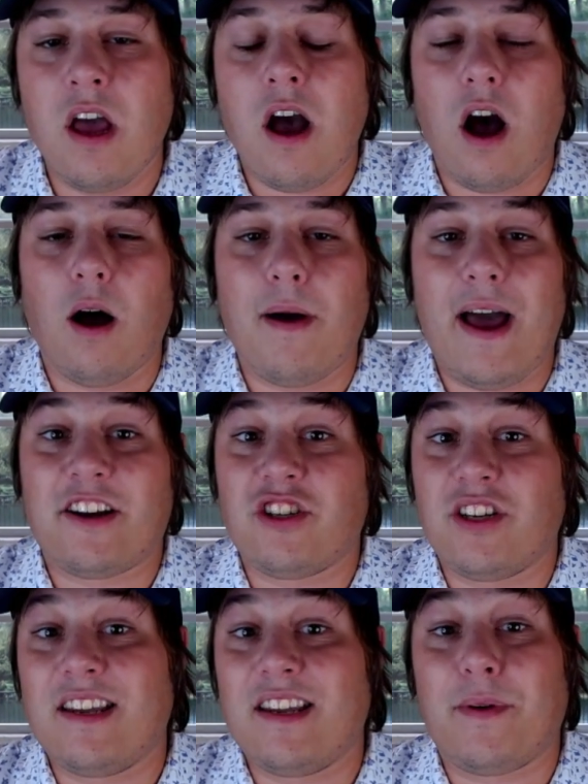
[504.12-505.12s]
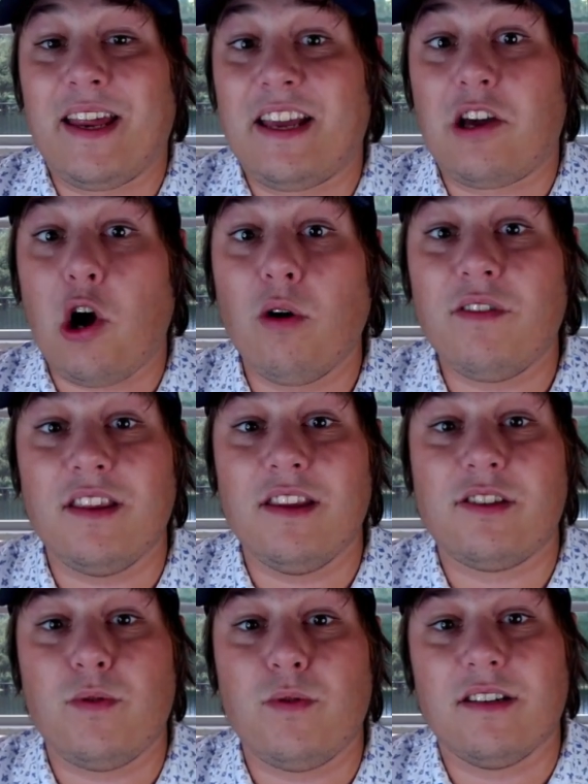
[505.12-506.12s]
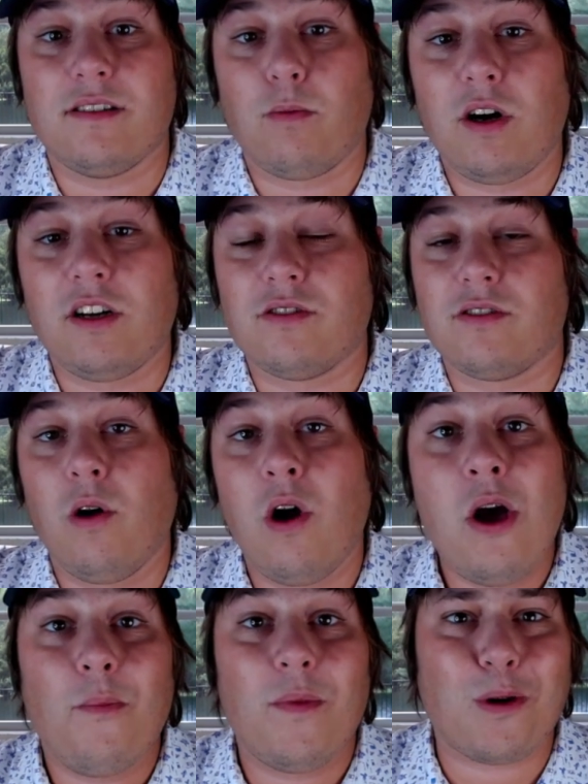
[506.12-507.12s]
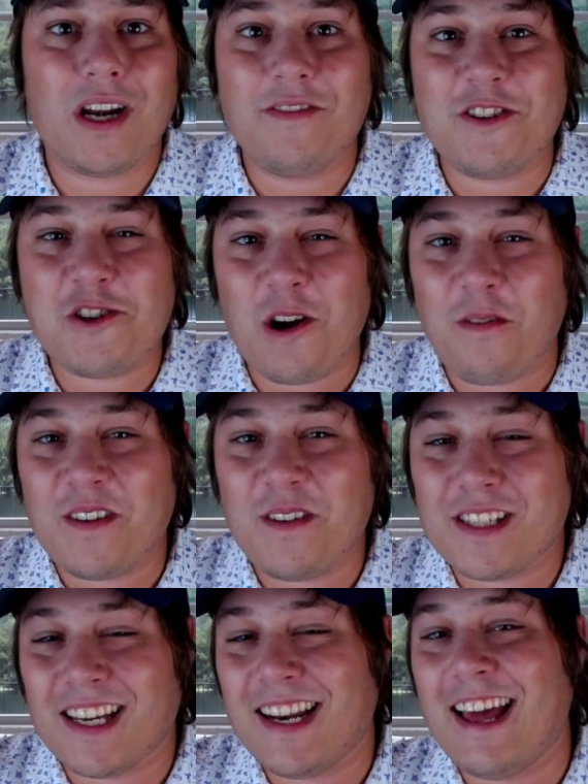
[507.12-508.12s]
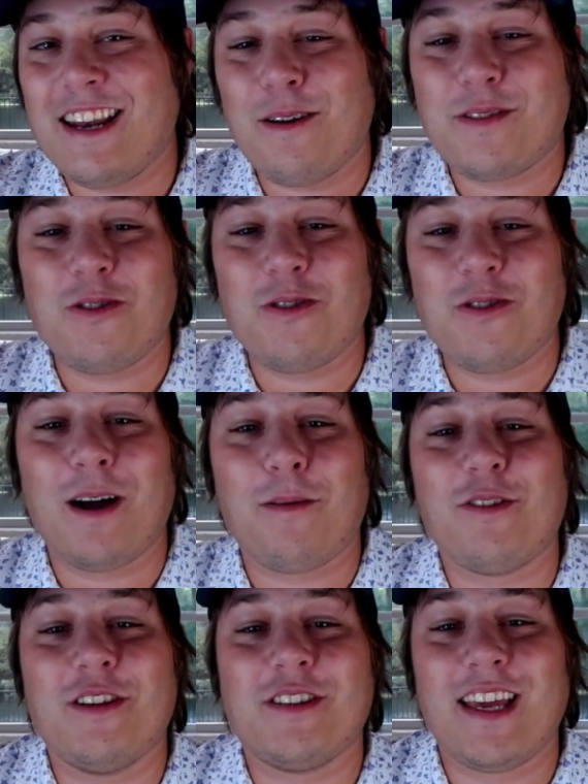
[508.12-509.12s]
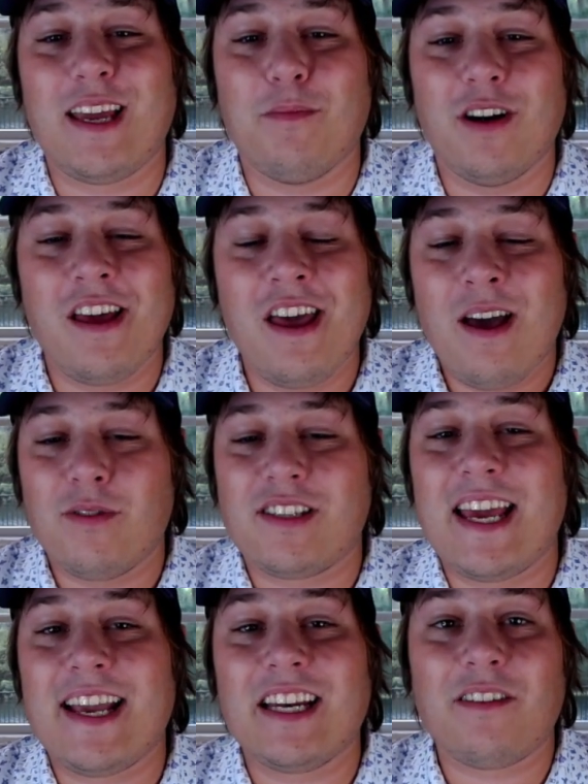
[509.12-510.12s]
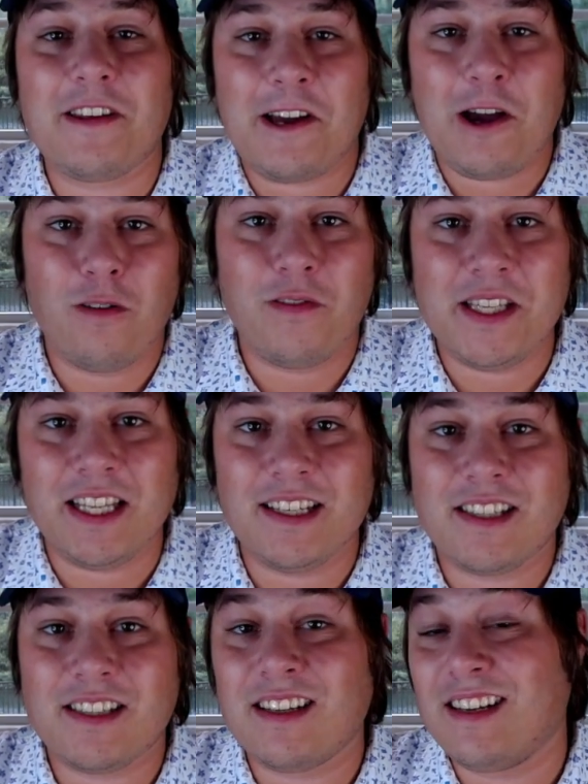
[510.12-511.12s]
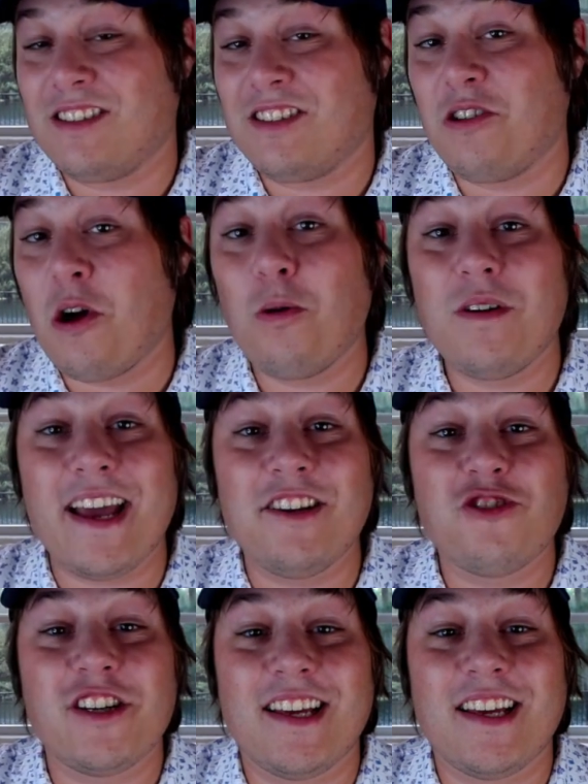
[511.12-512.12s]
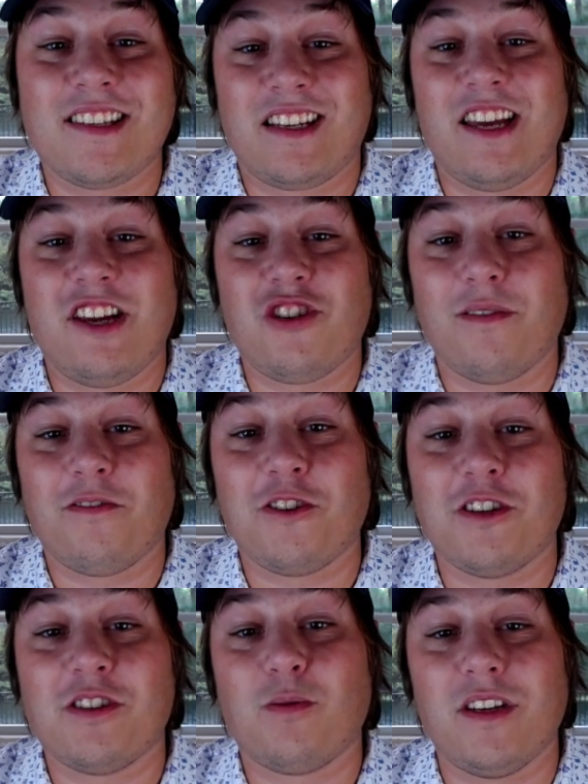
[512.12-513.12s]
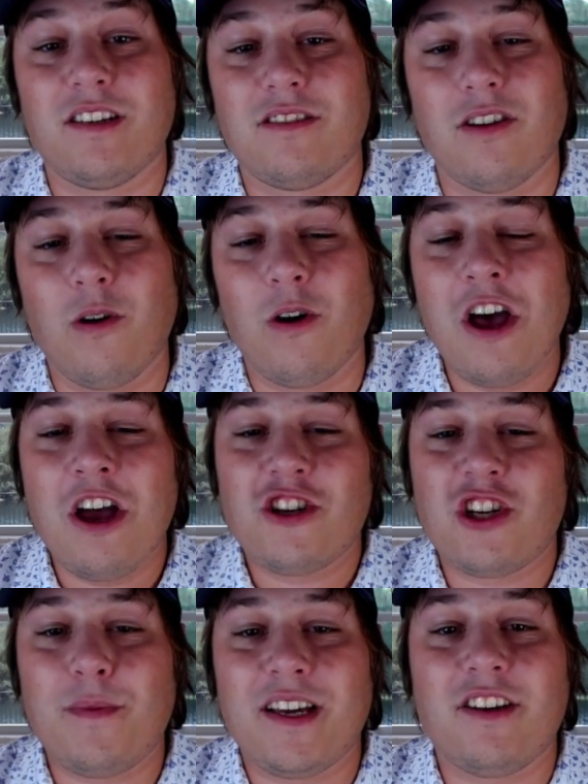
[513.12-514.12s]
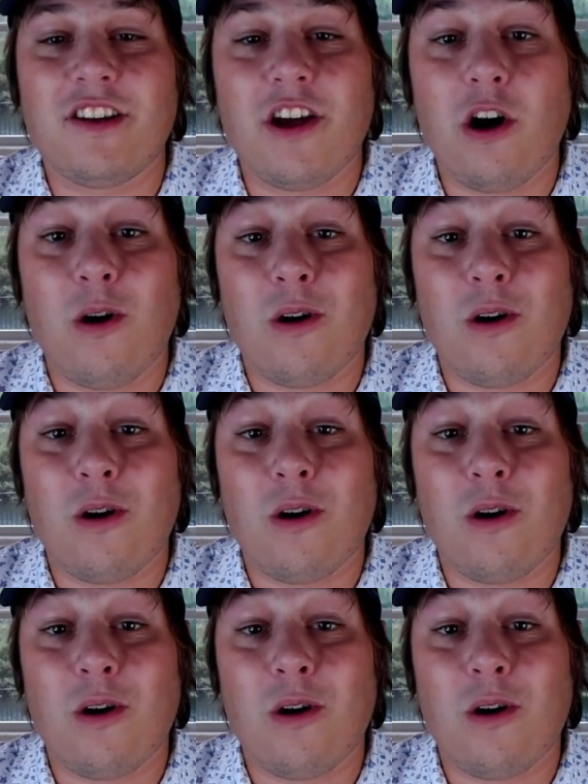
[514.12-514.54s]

um, actually ended up getting COVID this week as well. So we weren't even sure if he was going to end up suiting up for this game, but was taken off the COVID list, has no injury designation for this week, so should be good to go.